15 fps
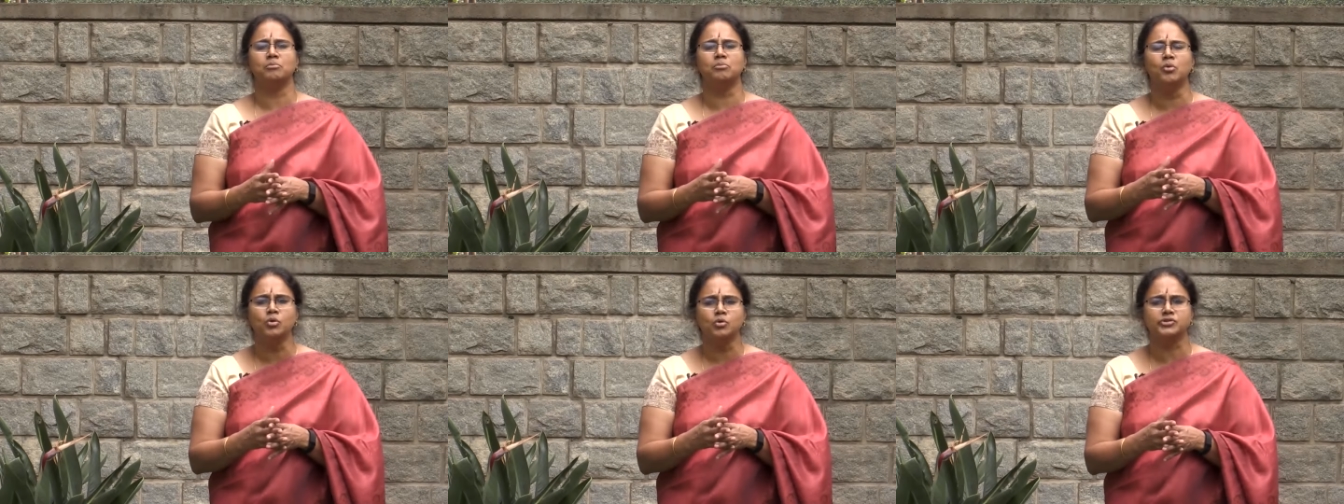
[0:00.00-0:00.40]

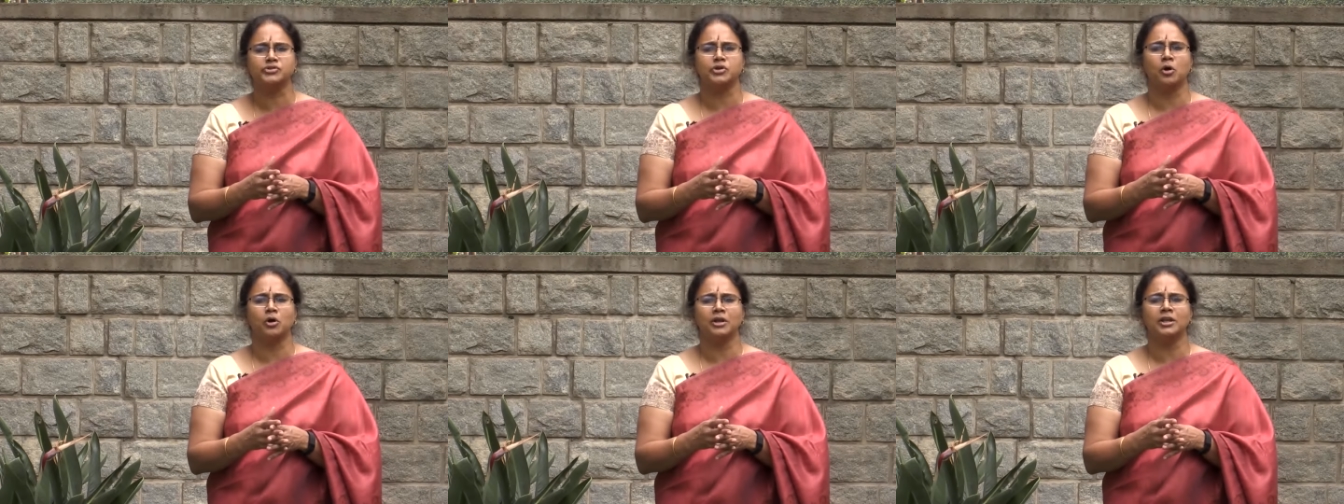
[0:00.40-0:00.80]

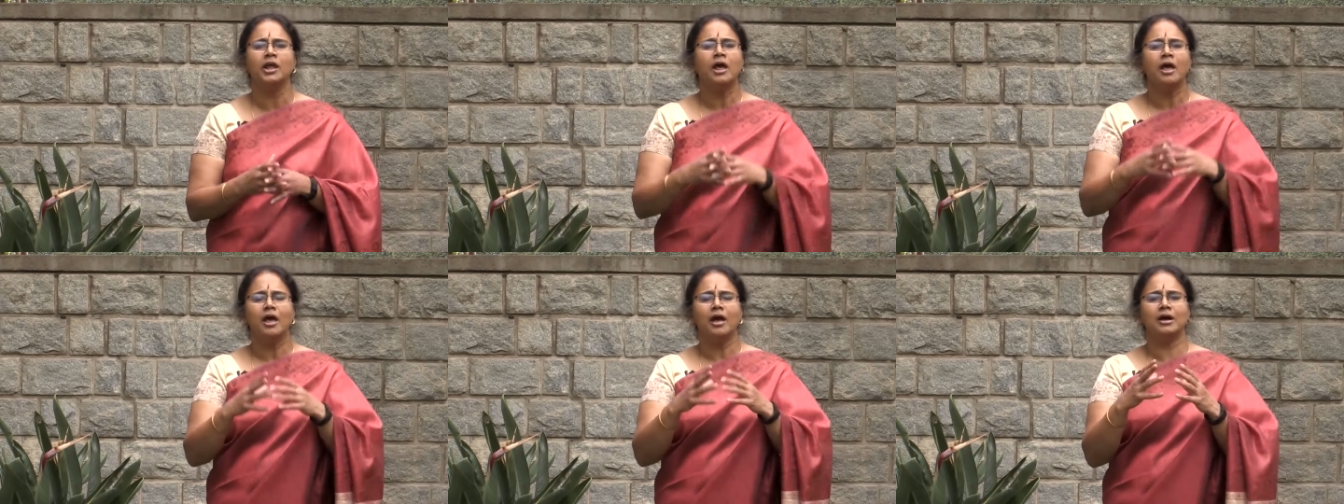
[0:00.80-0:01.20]
MOOCs on
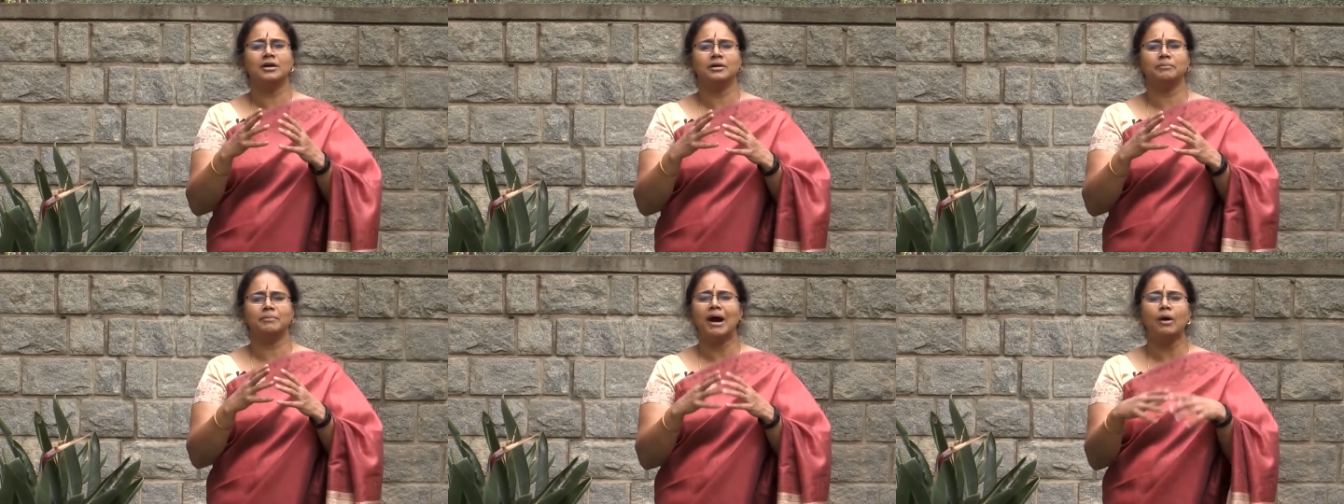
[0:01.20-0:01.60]

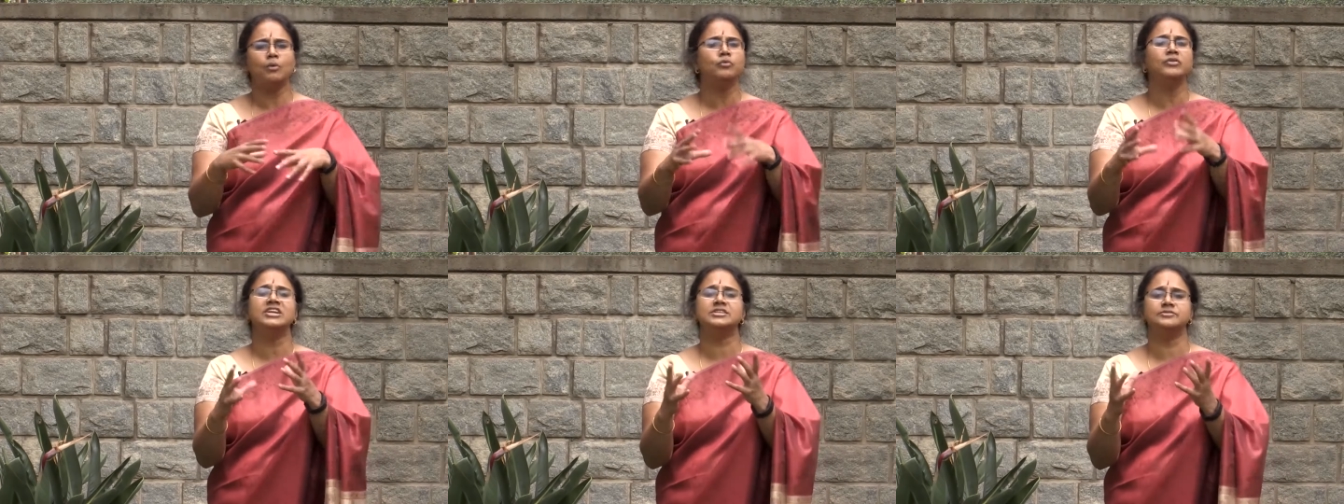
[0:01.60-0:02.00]
um, how
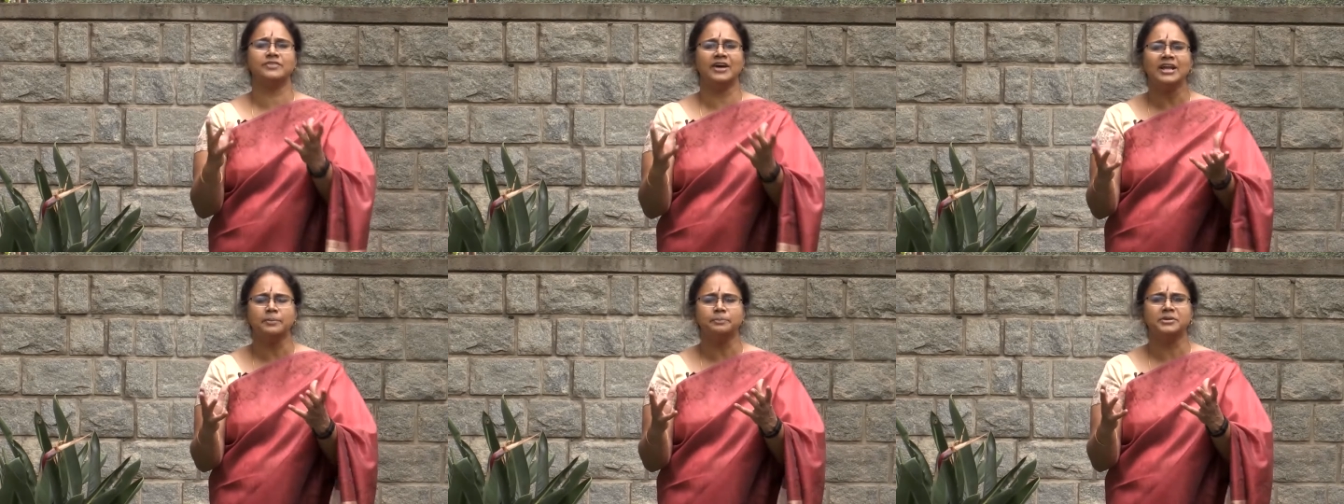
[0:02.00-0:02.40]
we
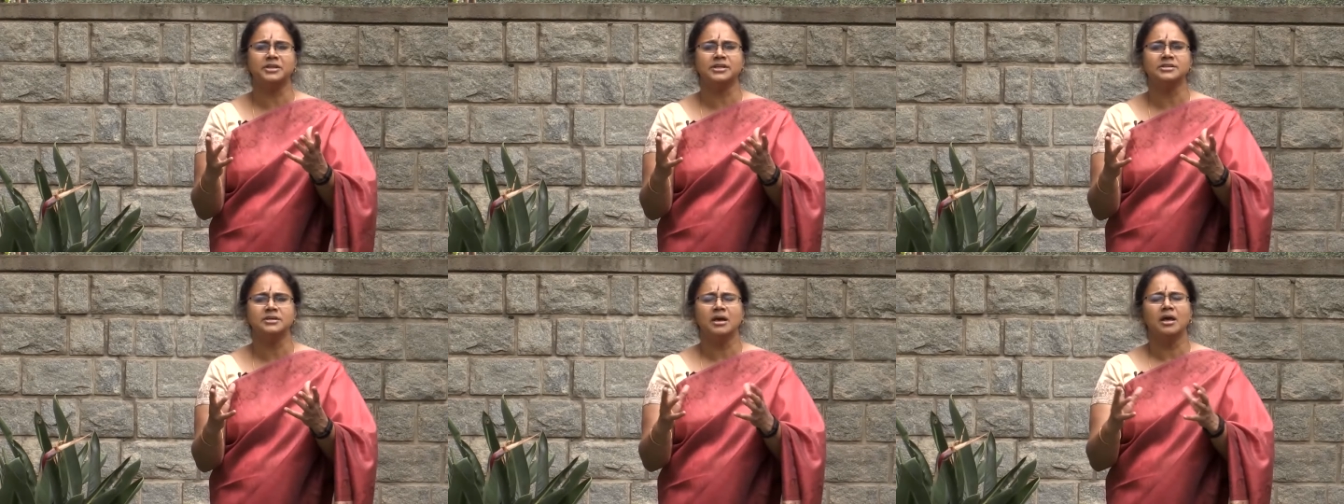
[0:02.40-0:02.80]
developed
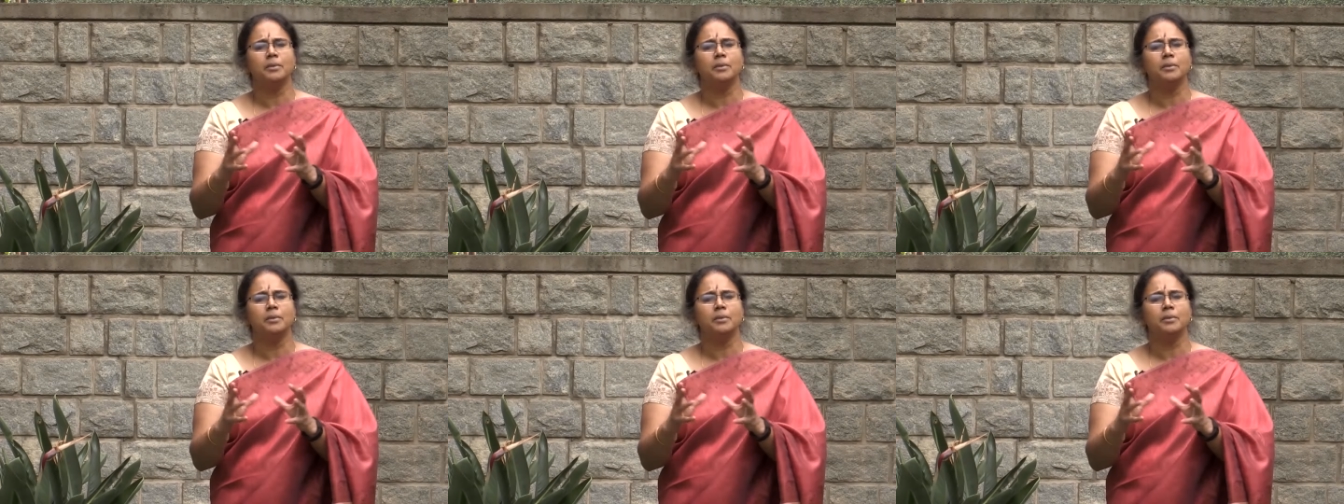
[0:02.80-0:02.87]
it.